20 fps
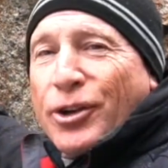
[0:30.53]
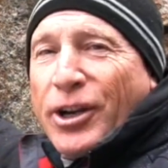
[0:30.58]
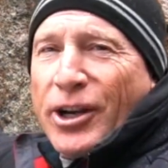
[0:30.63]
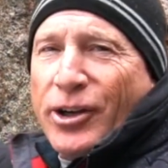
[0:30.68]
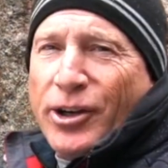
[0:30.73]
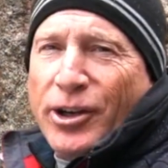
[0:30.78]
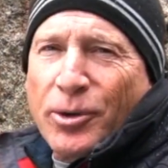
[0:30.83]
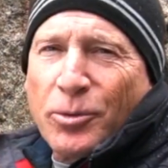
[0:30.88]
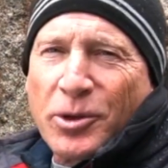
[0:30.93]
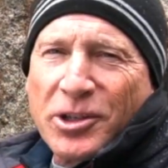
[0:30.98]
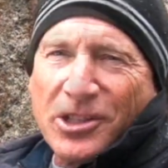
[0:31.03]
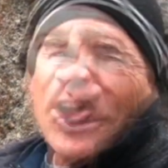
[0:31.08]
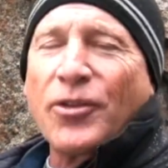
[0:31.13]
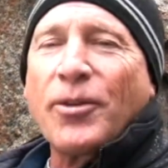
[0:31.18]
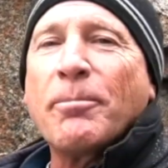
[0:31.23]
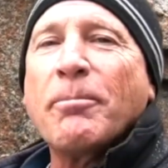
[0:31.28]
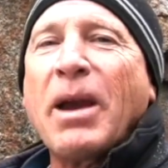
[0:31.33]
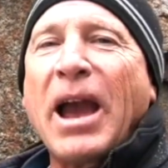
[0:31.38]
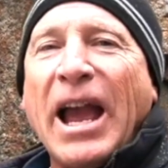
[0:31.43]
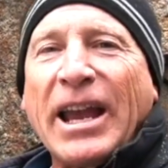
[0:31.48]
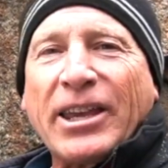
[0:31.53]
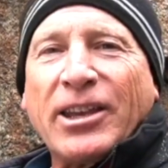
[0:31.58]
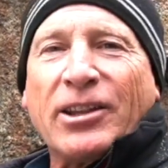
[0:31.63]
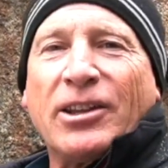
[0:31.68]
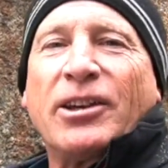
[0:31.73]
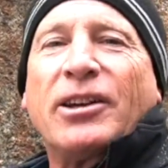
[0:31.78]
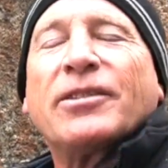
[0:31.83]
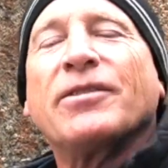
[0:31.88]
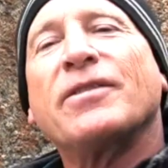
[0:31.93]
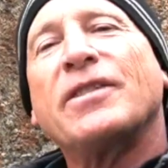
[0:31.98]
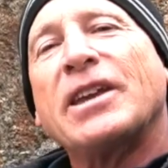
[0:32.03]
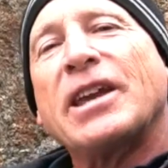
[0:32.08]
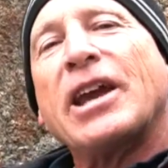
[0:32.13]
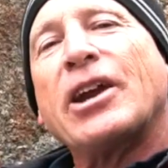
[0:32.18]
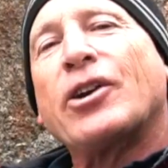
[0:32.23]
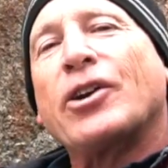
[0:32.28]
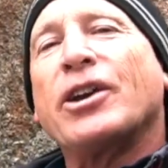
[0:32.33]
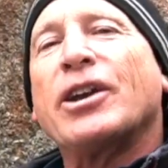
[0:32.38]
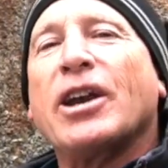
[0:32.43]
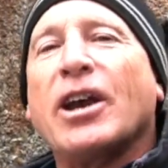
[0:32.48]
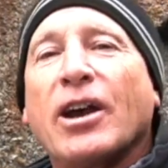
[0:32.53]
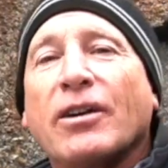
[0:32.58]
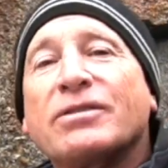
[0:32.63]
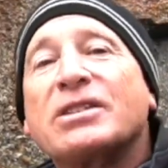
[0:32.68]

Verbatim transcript: area, which is the macula, the area of